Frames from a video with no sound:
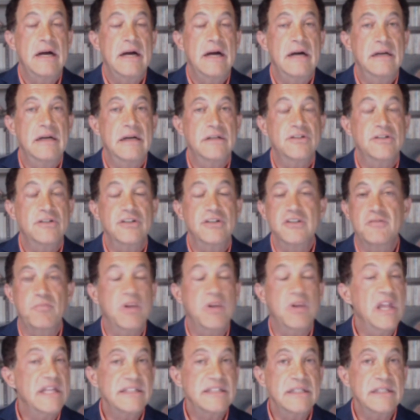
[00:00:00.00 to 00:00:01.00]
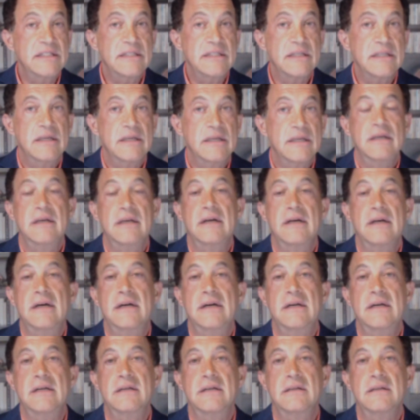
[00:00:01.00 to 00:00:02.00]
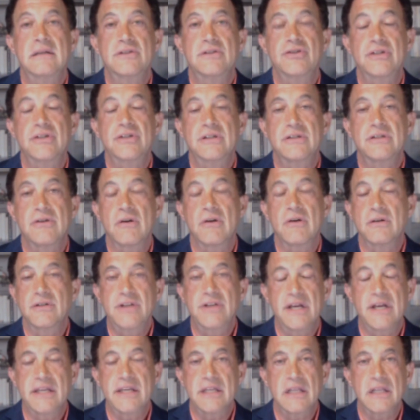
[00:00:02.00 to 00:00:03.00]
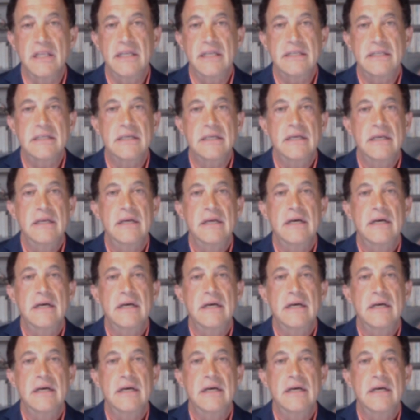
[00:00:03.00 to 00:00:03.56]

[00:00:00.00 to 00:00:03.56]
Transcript: Uh, she's pleasant. Uh, yeah, she's soft spoken.